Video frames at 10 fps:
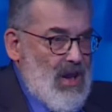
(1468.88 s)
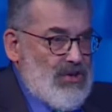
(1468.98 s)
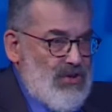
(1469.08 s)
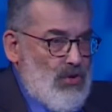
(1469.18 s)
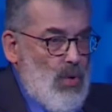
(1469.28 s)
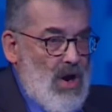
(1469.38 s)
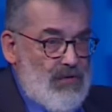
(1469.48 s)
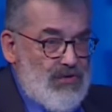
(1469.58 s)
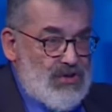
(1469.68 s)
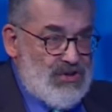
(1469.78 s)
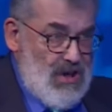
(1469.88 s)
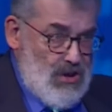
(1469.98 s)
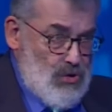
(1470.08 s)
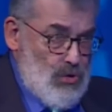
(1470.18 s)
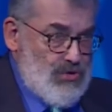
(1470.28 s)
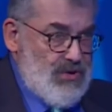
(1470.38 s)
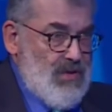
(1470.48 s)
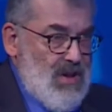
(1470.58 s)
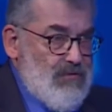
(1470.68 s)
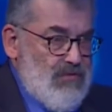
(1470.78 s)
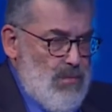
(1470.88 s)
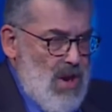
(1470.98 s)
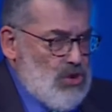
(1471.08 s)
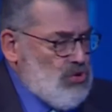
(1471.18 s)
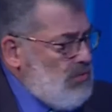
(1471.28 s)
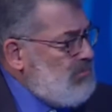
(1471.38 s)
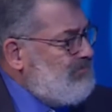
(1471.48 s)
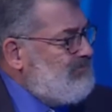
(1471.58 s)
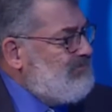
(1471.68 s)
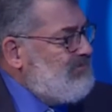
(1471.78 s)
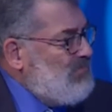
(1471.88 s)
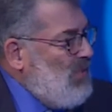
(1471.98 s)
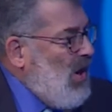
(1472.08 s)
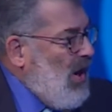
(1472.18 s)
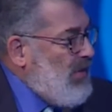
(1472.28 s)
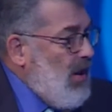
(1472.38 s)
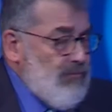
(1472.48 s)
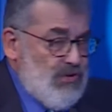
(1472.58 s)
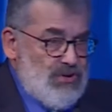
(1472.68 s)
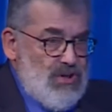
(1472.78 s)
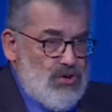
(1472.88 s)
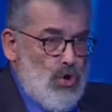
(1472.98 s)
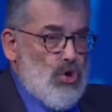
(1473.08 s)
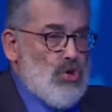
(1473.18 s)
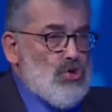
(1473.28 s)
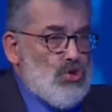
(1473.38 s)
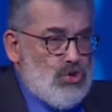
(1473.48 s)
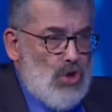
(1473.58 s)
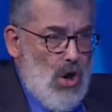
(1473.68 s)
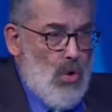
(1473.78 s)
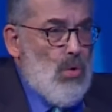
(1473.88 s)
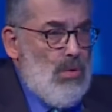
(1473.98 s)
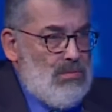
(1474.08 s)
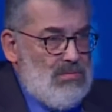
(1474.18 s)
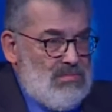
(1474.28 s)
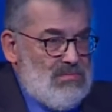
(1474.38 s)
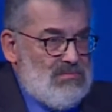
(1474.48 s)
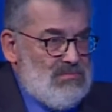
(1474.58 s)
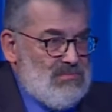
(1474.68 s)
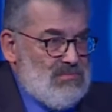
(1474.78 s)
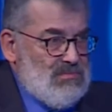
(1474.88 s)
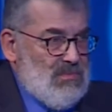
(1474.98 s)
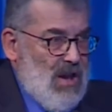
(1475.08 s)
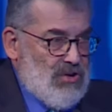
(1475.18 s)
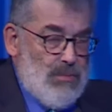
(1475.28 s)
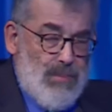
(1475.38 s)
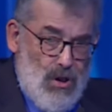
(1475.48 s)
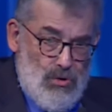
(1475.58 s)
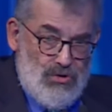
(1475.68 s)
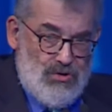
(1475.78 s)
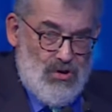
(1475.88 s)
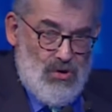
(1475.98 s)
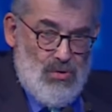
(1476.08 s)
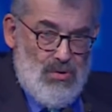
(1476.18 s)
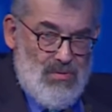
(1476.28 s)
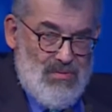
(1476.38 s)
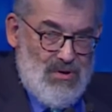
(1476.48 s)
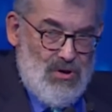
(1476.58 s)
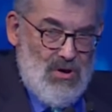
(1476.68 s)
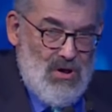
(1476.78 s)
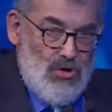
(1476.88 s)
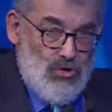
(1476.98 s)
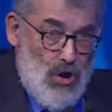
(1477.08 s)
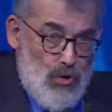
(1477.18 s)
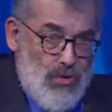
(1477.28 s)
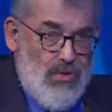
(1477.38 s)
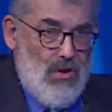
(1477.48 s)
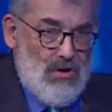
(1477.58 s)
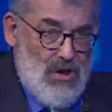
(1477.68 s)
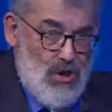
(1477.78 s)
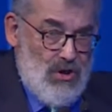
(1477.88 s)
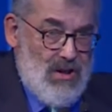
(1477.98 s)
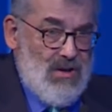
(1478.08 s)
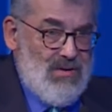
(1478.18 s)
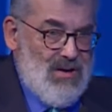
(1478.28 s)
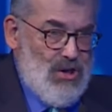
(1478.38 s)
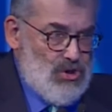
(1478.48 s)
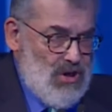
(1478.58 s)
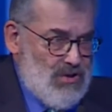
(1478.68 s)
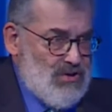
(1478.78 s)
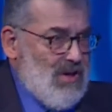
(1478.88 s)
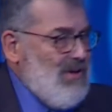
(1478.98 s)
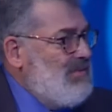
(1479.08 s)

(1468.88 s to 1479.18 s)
gets in the way of the signals and the information, and the emphasis on control as opposed to growth, learning, agility.